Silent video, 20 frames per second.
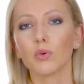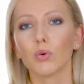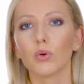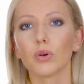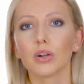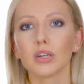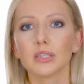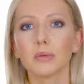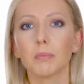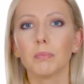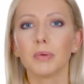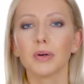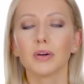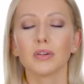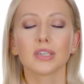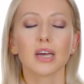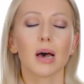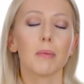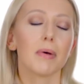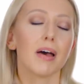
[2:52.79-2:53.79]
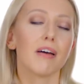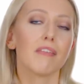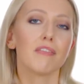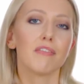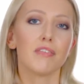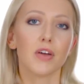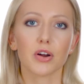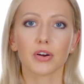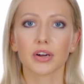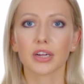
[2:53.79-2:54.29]
order to build up a
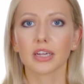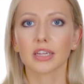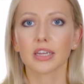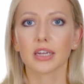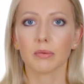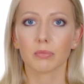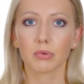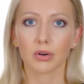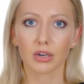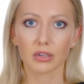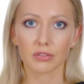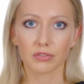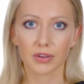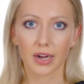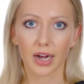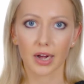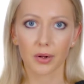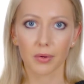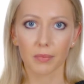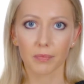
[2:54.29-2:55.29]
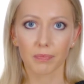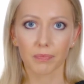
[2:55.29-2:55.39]
very clear profile.